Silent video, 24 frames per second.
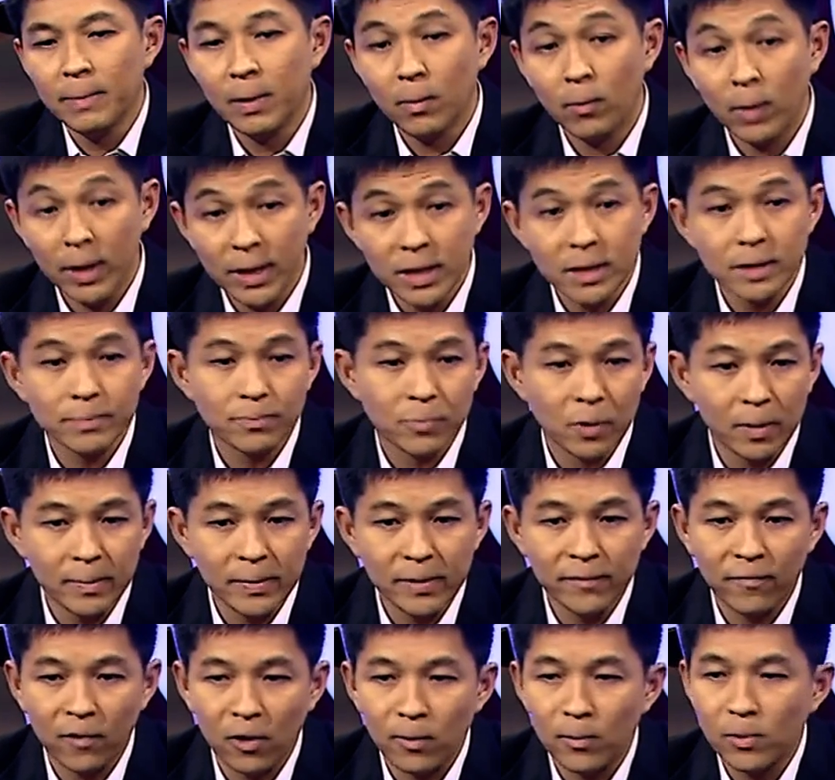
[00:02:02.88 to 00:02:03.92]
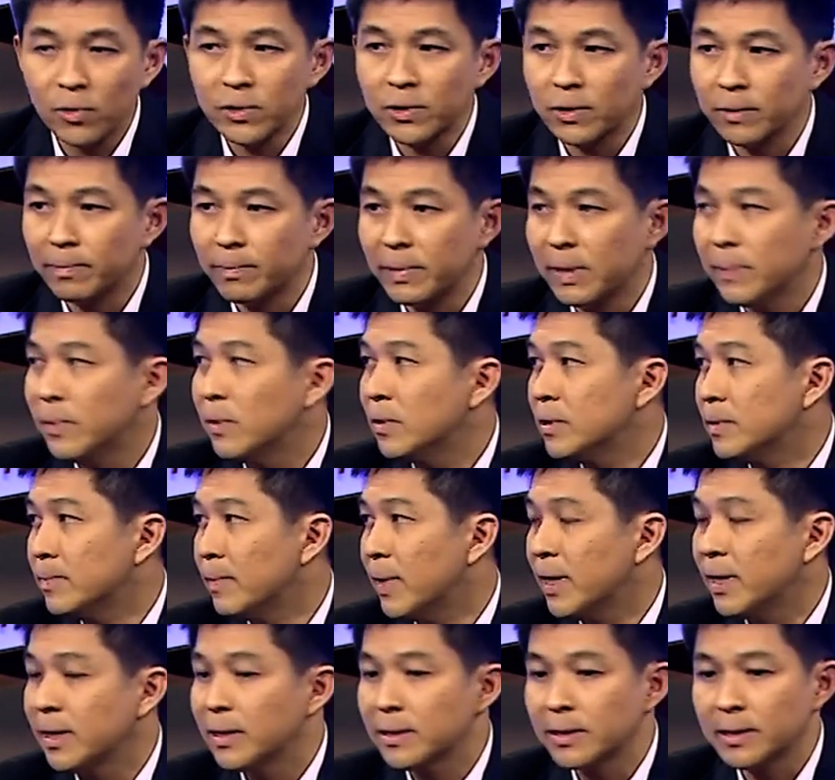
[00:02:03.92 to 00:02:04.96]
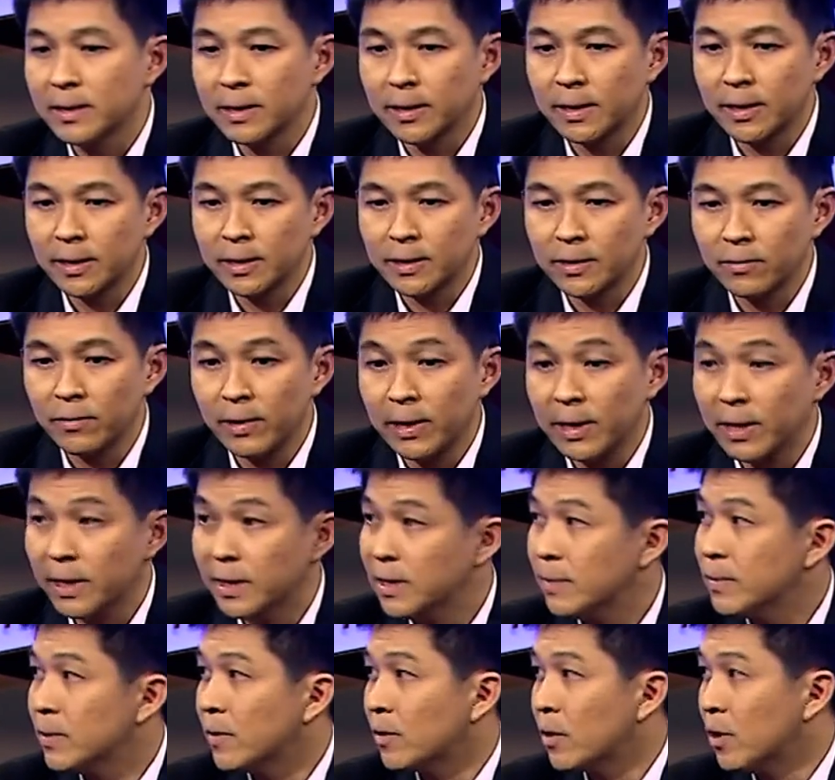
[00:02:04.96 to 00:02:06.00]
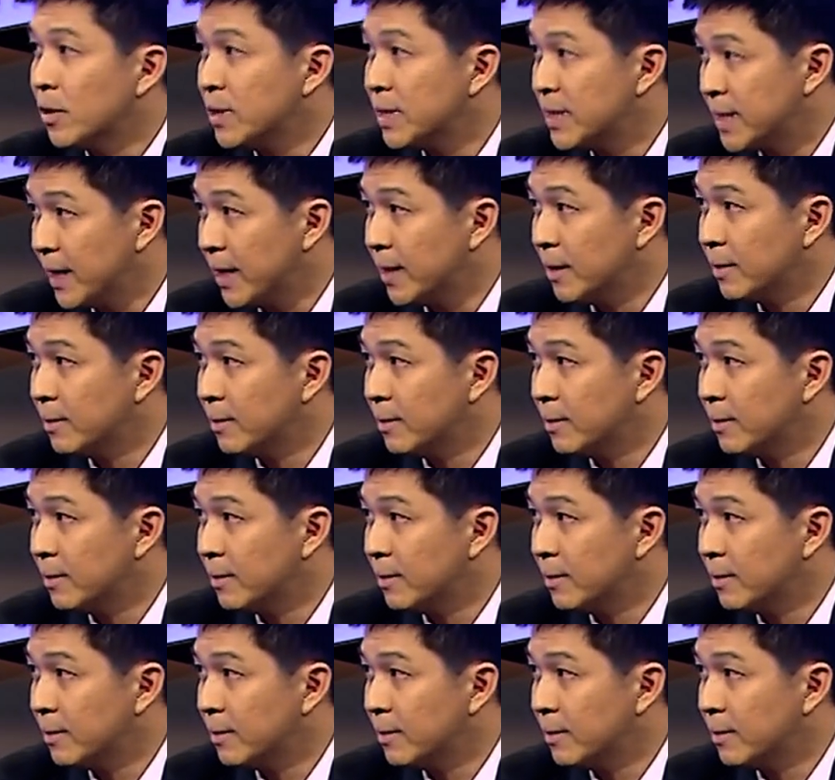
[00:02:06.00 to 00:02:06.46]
But what is probably foremost on people's minds is really in terms of content.